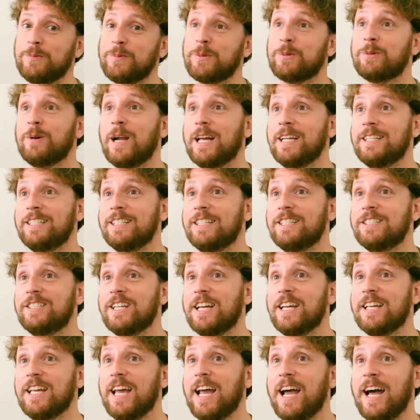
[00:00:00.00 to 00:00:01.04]
Right,
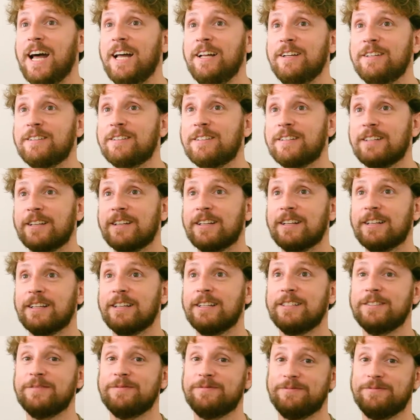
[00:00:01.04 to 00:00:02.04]
DJ Yeah? Yeah!